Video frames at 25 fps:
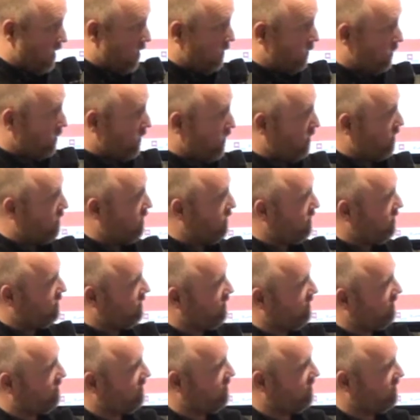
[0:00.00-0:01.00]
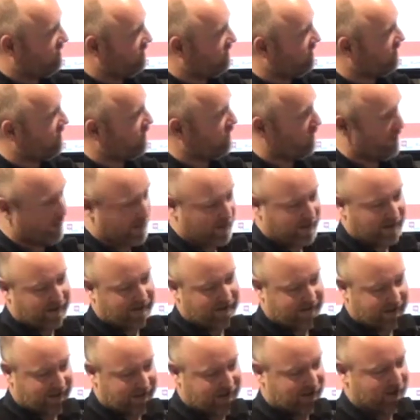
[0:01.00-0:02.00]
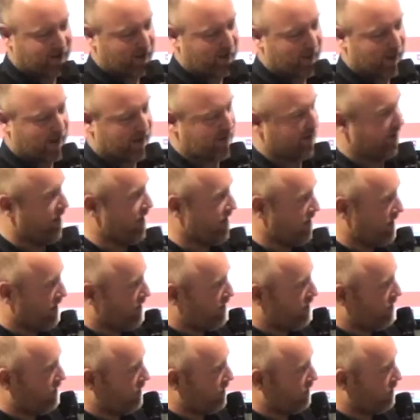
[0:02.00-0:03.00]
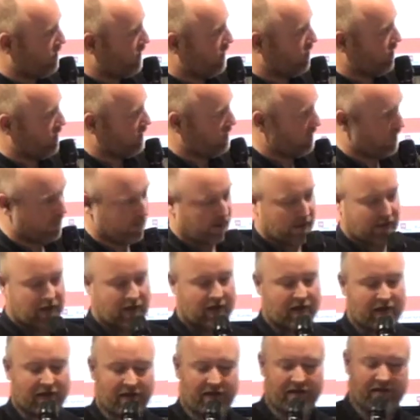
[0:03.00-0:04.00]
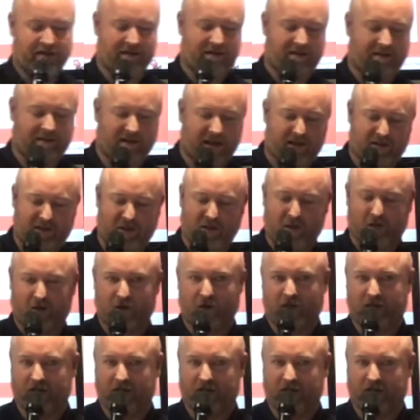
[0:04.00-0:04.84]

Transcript: Well, it's, easier to do personalisation than change this. That's how you do